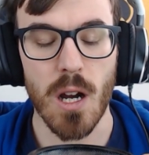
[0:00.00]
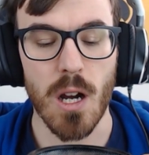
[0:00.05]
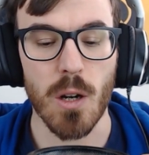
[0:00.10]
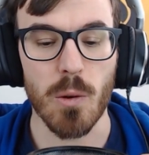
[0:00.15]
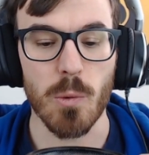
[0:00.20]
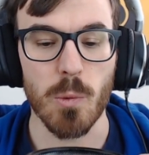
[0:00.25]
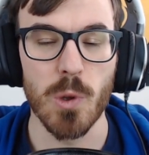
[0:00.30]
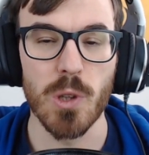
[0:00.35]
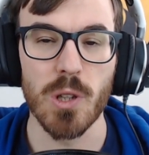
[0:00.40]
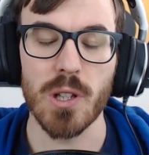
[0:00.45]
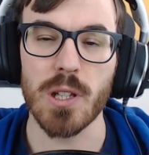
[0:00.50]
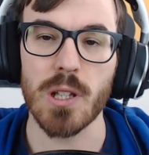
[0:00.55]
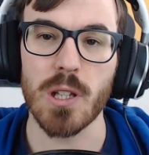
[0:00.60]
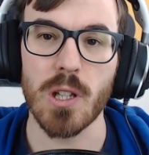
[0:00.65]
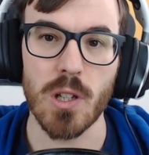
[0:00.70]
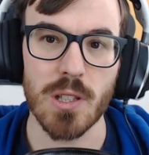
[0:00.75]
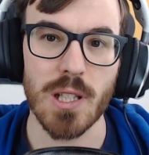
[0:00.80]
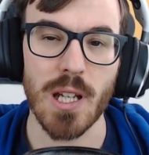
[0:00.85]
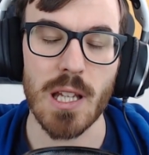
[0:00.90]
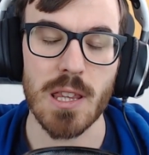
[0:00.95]
Really
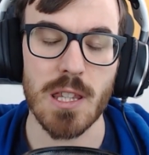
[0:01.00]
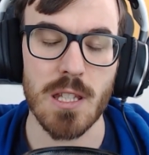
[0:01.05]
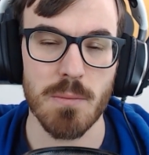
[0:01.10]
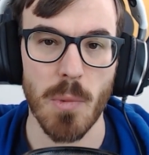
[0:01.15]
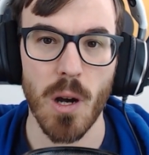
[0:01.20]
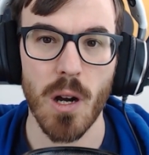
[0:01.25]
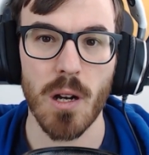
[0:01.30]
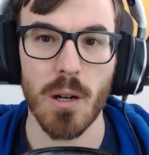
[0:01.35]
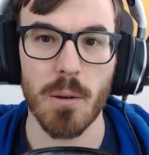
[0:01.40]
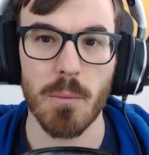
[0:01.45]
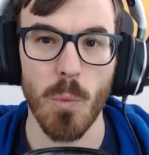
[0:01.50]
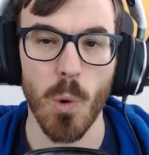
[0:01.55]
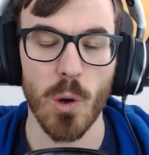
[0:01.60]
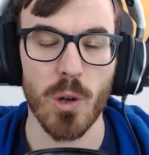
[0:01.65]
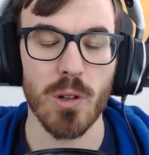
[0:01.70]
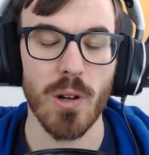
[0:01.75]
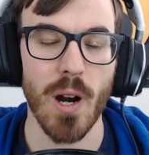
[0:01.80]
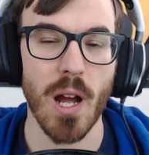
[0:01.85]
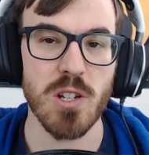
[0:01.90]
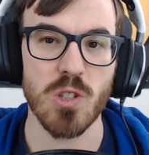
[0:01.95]
good to get some more
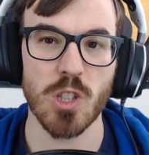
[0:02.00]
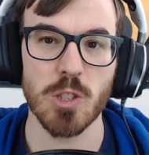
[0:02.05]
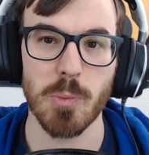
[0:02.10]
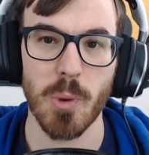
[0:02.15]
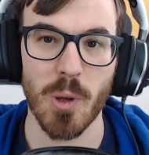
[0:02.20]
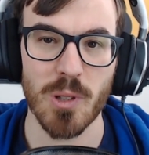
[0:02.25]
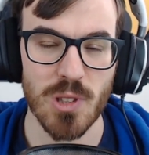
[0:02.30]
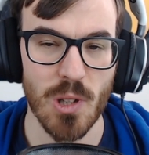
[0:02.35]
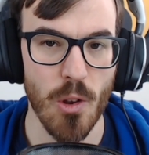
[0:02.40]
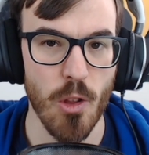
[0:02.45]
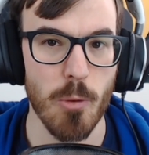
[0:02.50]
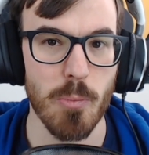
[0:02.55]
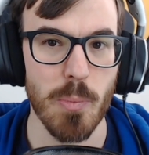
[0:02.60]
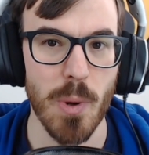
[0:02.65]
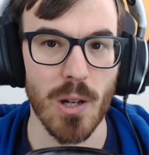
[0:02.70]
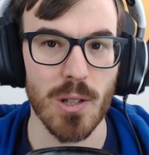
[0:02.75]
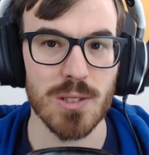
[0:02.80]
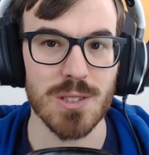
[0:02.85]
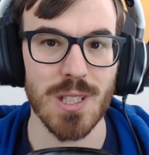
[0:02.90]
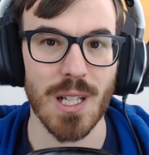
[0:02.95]
international experience under their
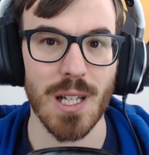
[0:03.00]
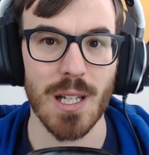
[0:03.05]
belt